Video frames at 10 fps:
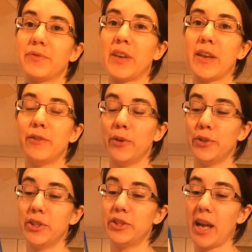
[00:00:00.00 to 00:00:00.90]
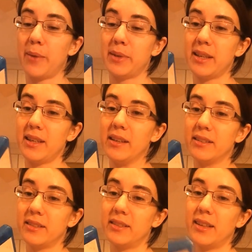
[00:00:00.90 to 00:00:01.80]
faithful to the
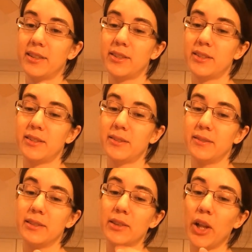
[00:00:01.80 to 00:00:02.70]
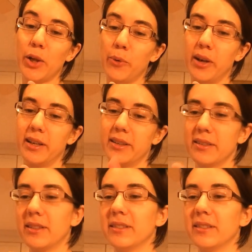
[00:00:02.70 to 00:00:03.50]
Japanese, and that's all I wanted.